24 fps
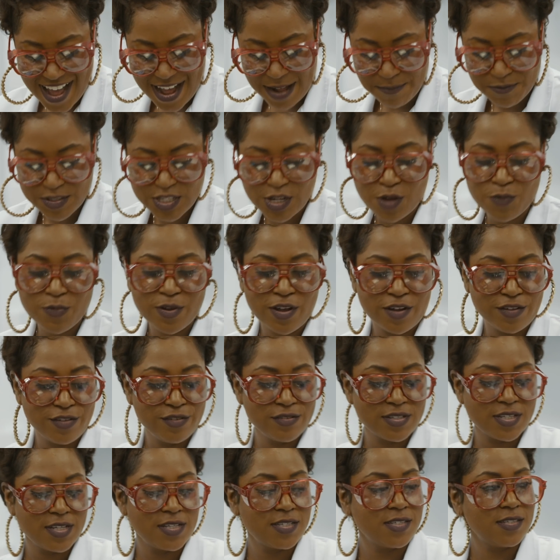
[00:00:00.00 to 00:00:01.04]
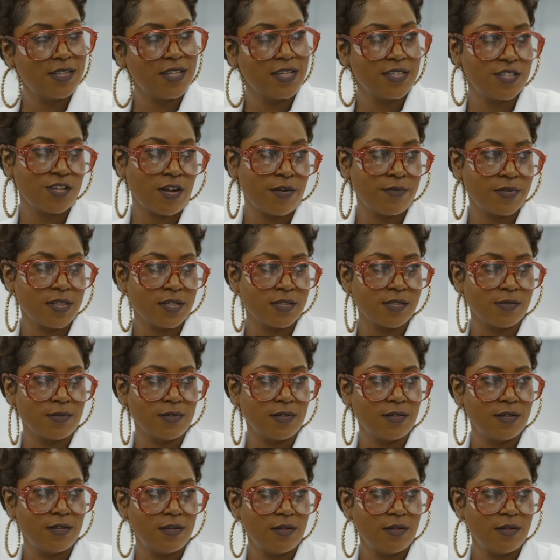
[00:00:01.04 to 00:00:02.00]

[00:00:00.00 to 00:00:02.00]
Um, so we're gonna use this. Let's start with this one.